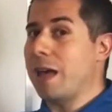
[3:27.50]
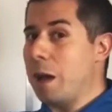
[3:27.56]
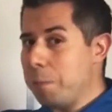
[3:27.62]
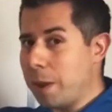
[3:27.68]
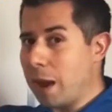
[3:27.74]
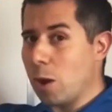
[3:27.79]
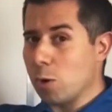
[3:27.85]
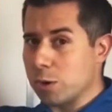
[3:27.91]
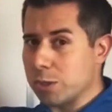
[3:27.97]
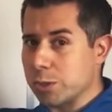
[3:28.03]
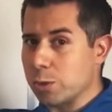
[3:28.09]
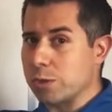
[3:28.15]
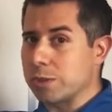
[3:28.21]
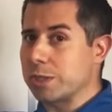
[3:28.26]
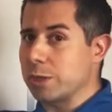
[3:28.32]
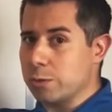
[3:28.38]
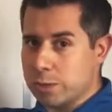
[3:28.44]
if that power
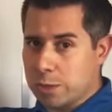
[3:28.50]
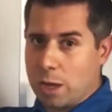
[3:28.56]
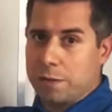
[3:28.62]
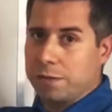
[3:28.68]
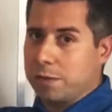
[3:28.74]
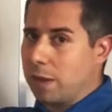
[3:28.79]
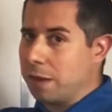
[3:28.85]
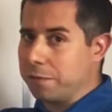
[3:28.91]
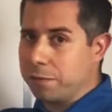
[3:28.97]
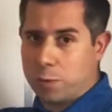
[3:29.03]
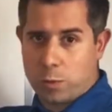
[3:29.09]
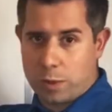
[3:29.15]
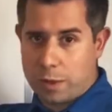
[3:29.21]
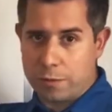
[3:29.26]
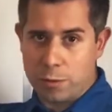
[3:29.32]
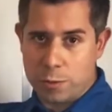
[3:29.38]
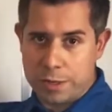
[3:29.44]
source goes offline for
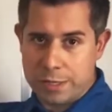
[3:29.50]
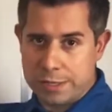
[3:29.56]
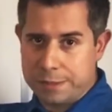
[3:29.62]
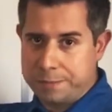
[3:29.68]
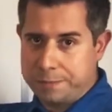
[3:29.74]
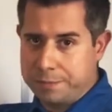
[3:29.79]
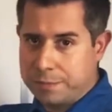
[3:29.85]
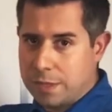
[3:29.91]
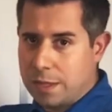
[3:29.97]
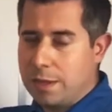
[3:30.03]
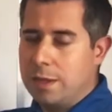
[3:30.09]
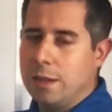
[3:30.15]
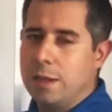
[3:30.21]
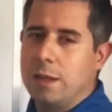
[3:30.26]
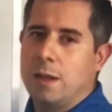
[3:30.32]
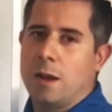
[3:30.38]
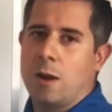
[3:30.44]
whatever reason,
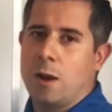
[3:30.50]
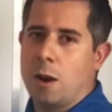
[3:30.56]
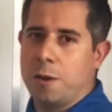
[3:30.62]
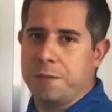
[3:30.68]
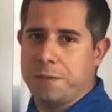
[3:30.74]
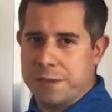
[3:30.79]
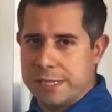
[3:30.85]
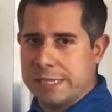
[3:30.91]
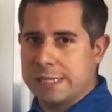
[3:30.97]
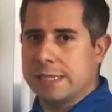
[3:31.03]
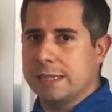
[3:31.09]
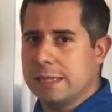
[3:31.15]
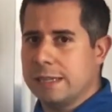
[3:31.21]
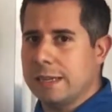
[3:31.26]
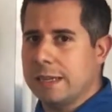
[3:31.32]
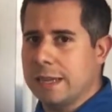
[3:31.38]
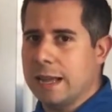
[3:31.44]
our
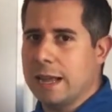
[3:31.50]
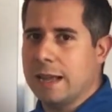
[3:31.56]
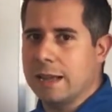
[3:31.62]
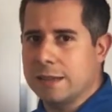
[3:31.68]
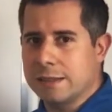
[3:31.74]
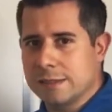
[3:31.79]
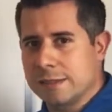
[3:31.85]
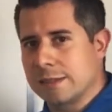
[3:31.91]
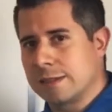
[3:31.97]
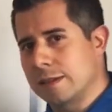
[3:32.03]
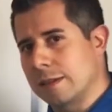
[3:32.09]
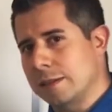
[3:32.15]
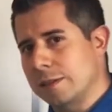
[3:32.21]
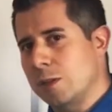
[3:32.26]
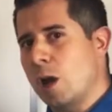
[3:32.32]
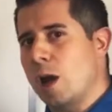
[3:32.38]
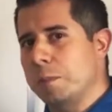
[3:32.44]
facility has
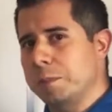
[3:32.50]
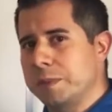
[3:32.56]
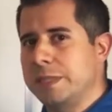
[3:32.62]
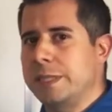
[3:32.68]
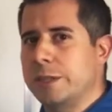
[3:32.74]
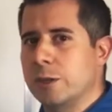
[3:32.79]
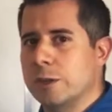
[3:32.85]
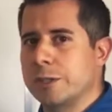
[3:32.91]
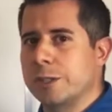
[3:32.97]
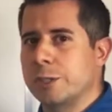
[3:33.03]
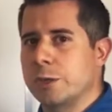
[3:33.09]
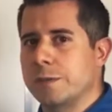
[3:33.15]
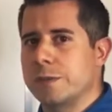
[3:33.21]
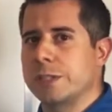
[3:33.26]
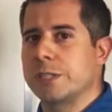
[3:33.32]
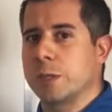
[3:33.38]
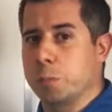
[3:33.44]
a top tier
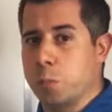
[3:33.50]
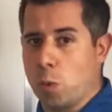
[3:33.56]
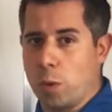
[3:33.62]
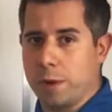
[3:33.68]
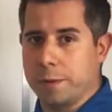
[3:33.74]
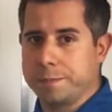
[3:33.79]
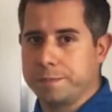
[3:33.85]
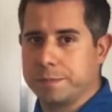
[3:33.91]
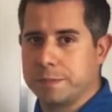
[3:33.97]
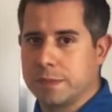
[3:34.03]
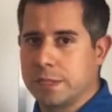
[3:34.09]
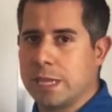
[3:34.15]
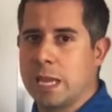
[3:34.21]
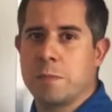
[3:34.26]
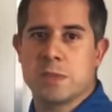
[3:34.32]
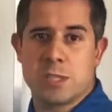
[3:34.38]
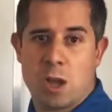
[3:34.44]
service support,
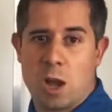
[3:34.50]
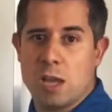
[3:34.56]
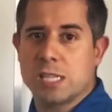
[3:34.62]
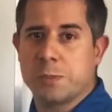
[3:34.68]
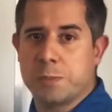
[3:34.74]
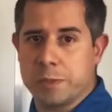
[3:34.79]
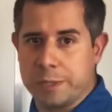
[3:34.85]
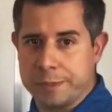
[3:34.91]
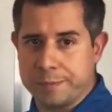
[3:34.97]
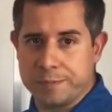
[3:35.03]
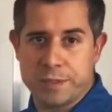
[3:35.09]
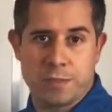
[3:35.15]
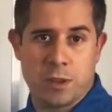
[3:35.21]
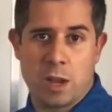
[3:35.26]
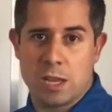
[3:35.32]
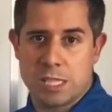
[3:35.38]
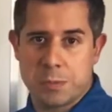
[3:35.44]
same as a hospital.
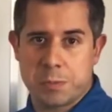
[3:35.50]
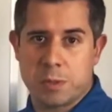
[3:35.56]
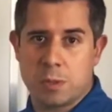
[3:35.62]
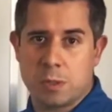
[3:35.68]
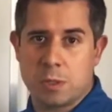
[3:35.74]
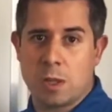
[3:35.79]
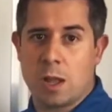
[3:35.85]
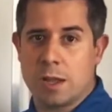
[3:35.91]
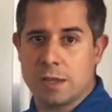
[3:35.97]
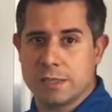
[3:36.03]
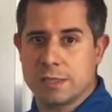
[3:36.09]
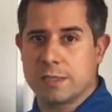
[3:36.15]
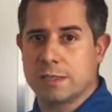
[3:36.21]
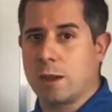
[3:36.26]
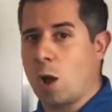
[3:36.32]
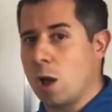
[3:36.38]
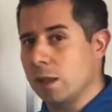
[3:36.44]
If the hospital
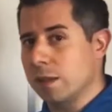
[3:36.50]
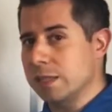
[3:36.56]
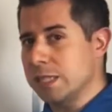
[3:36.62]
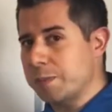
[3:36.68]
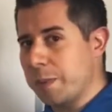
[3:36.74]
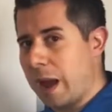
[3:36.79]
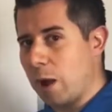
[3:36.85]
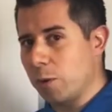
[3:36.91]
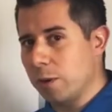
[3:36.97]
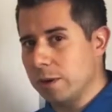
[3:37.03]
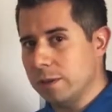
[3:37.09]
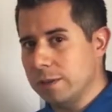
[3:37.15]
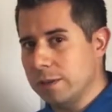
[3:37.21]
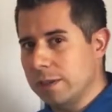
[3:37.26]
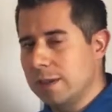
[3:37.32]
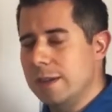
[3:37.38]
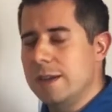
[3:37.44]
lost all its
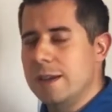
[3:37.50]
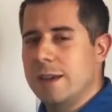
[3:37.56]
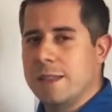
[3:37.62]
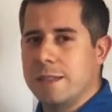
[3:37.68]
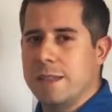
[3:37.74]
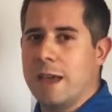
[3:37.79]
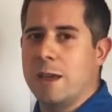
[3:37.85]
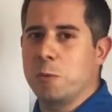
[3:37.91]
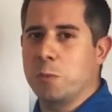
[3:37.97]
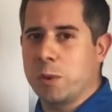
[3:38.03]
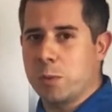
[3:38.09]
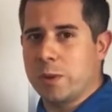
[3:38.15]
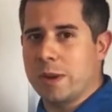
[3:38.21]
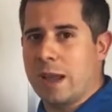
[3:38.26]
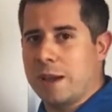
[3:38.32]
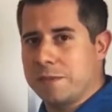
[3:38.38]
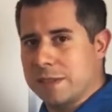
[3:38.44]
power, then we
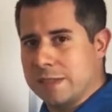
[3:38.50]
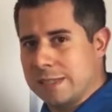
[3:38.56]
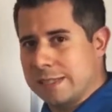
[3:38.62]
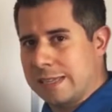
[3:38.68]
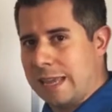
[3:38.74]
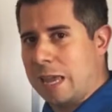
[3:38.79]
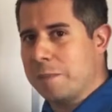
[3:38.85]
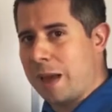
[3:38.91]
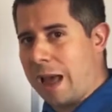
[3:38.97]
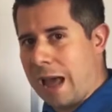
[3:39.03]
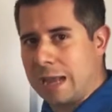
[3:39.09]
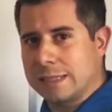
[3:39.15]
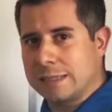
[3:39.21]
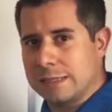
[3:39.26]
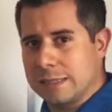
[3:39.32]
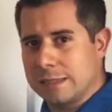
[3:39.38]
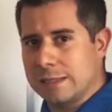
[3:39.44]
would have the same
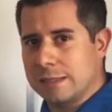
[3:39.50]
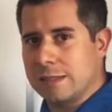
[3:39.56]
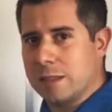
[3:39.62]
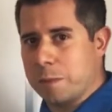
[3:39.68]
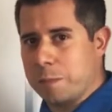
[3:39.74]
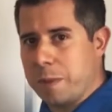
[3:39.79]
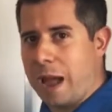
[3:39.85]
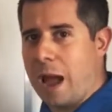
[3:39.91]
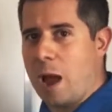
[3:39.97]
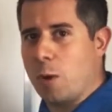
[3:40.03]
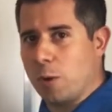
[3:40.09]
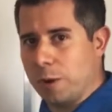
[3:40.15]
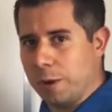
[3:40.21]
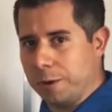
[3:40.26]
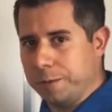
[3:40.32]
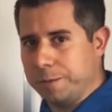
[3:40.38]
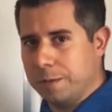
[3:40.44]
access to the
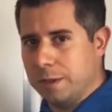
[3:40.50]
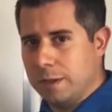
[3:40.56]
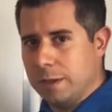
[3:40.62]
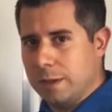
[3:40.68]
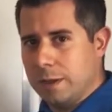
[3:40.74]
power